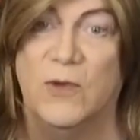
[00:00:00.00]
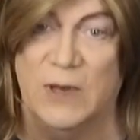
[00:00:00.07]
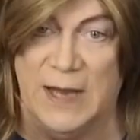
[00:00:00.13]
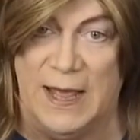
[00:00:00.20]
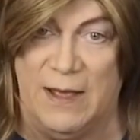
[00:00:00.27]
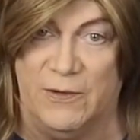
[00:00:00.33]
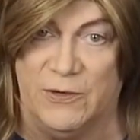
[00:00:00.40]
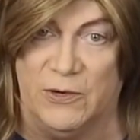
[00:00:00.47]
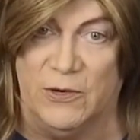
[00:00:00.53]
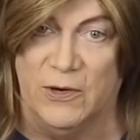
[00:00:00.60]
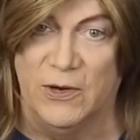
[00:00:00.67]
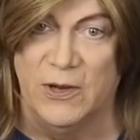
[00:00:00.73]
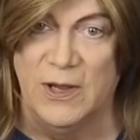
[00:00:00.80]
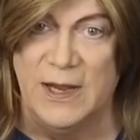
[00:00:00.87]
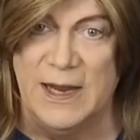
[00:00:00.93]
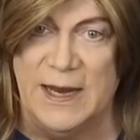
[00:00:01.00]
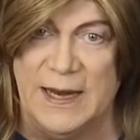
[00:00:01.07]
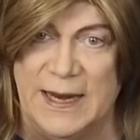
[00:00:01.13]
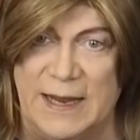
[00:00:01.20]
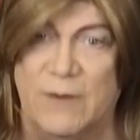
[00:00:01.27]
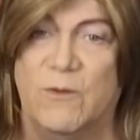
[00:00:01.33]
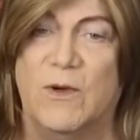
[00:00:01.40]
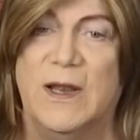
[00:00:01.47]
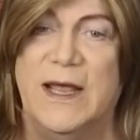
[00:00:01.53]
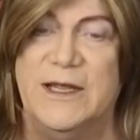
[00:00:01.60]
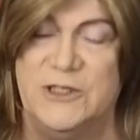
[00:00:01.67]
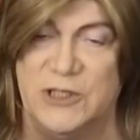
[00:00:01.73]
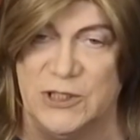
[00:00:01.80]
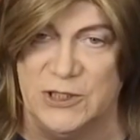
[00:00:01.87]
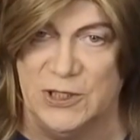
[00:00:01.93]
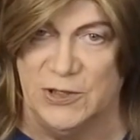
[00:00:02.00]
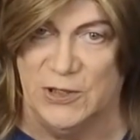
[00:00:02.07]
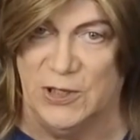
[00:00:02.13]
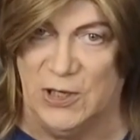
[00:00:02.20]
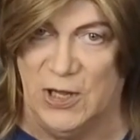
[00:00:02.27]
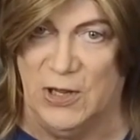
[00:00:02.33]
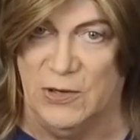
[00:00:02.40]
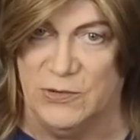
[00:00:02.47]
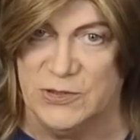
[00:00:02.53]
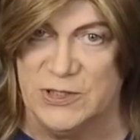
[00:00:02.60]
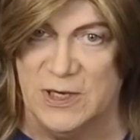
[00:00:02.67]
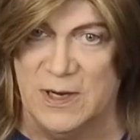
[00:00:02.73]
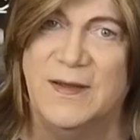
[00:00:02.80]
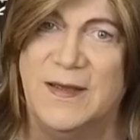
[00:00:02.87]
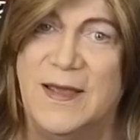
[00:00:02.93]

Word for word: louder in relation to the lows.